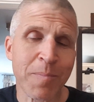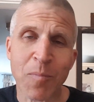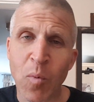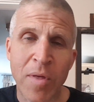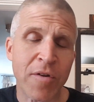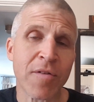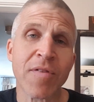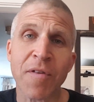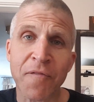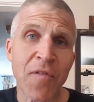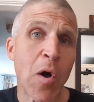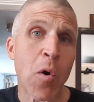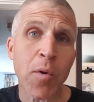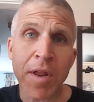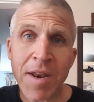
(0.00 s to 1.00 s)
whether it's the
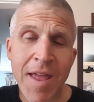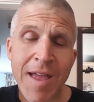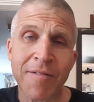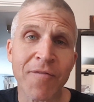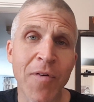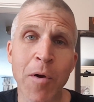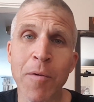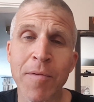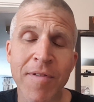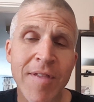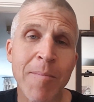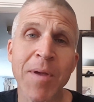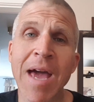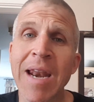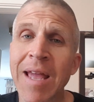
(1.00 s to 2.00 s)
phone and headphones,
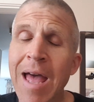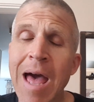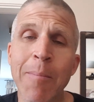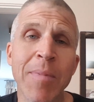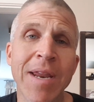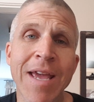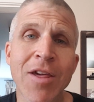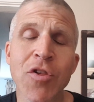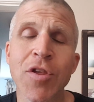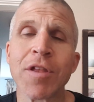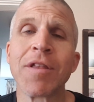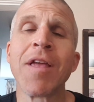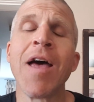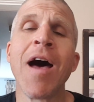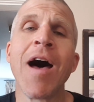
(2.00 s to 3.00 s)
some kind of
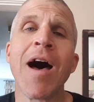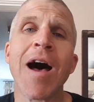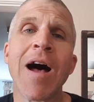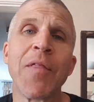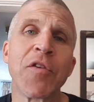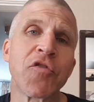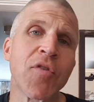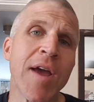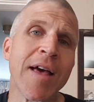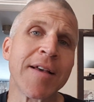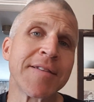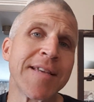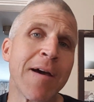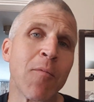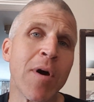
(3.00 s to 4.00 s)
combination on the
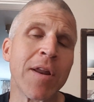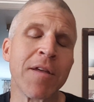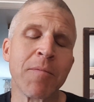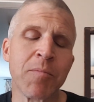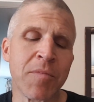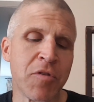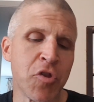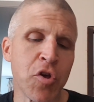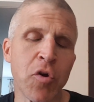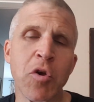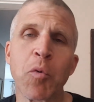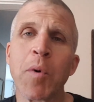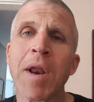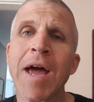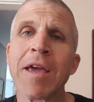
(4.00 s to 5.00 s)
trail. So I want to show
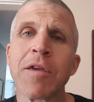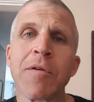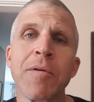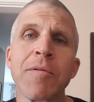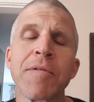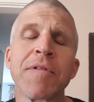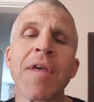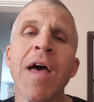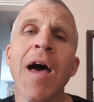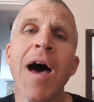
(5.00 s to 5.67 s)
you what I use.